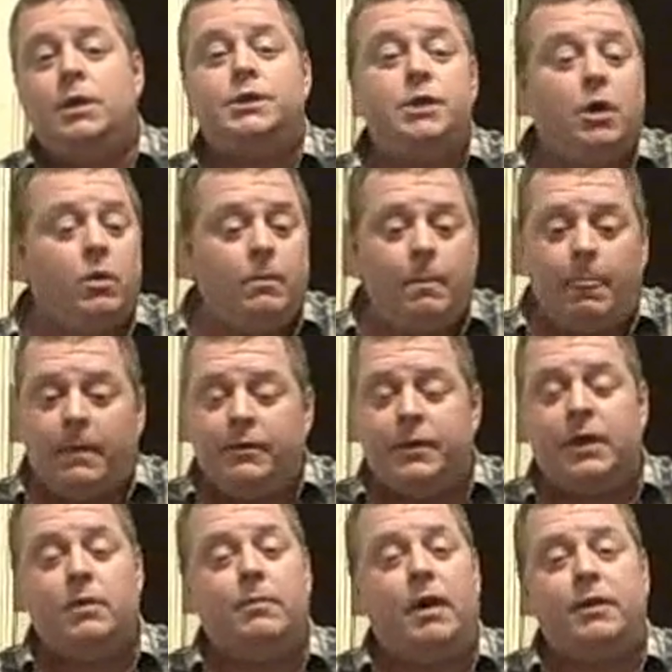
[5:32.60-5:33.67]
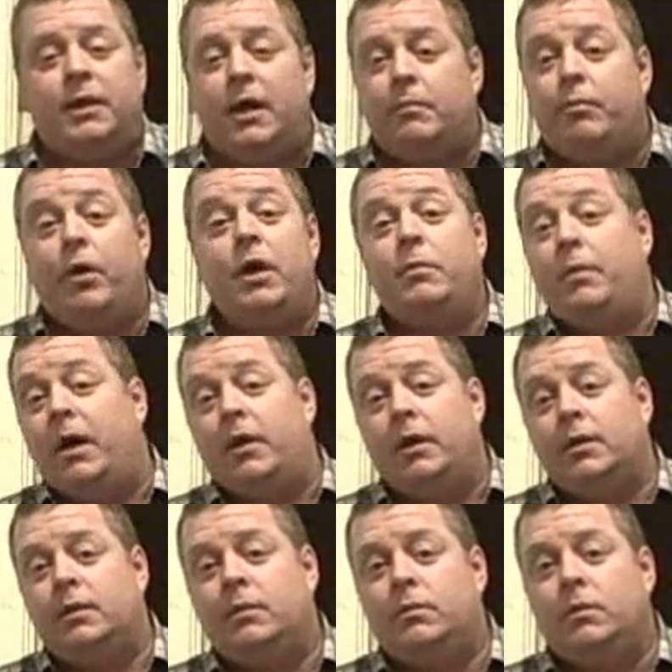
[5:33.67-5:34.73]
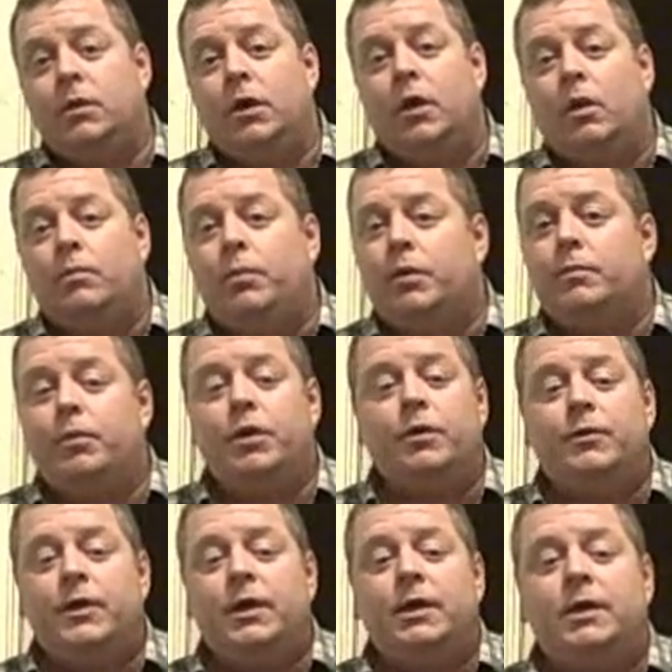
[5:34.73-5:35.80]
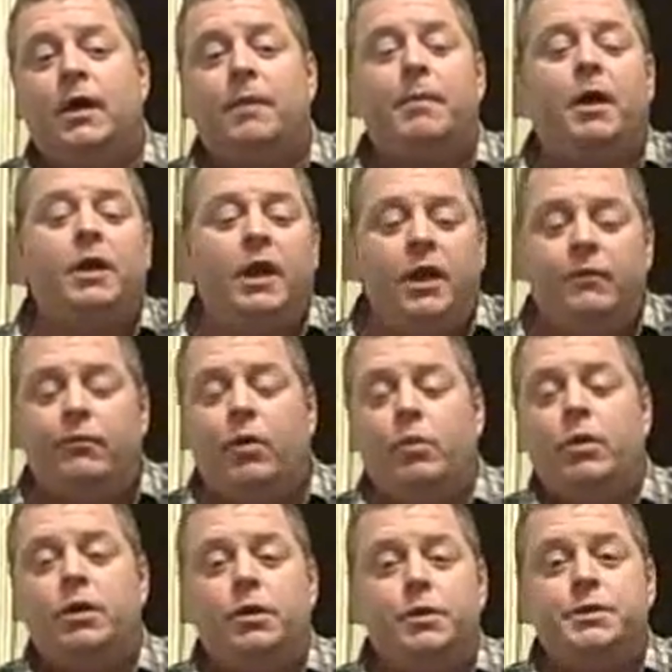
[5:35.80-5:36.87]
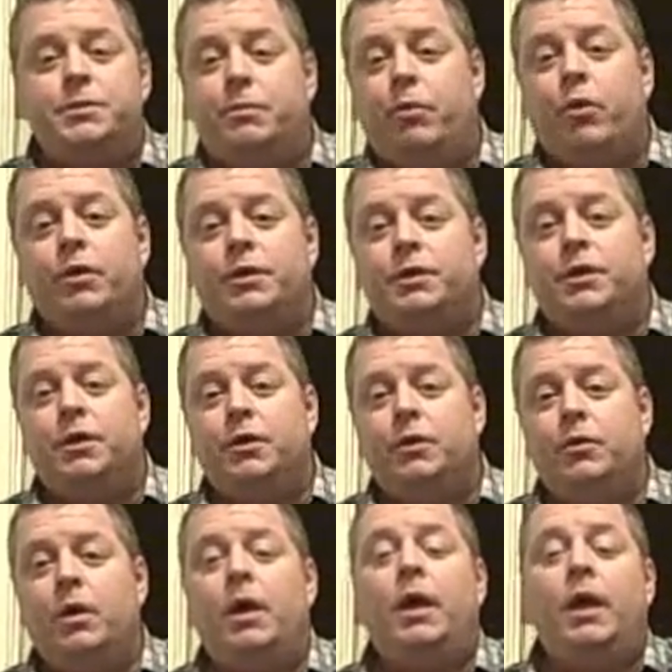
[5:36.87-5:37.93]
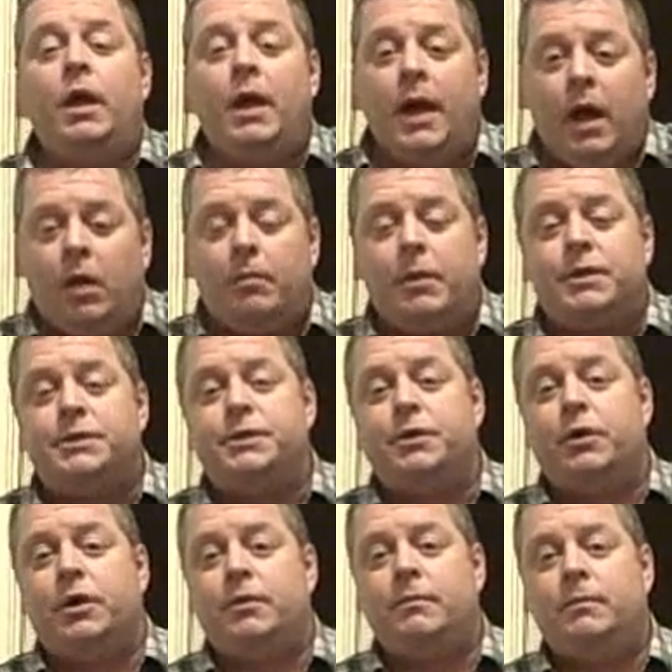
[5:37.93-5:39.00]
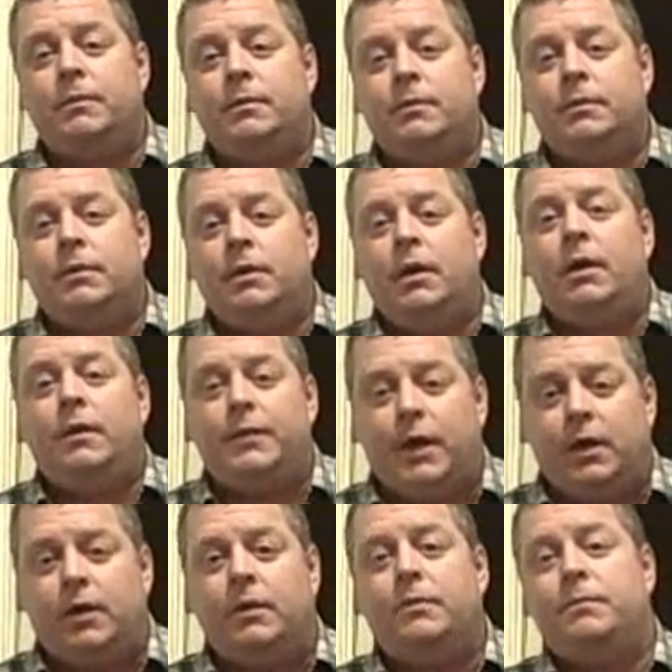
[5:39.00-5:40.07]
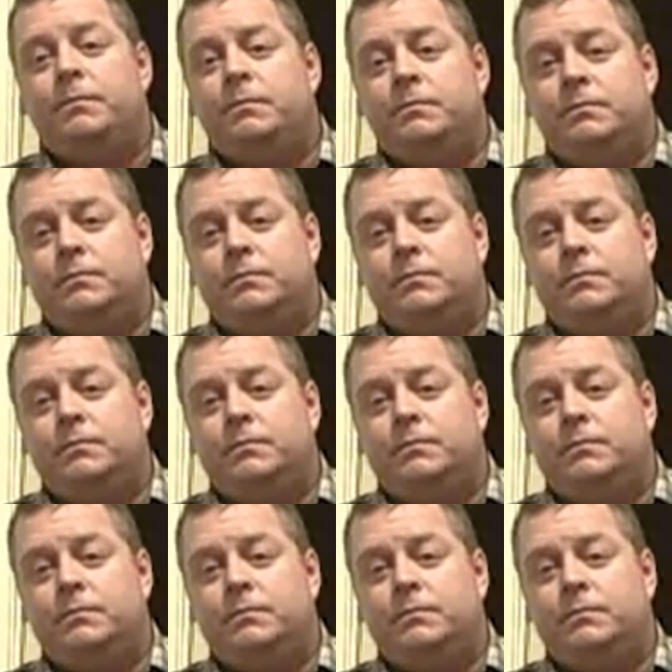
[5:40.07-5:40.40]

So think about that. Pray about it. You know, put your thinking cap on. If what we do is important to you, help us do it. Thank you.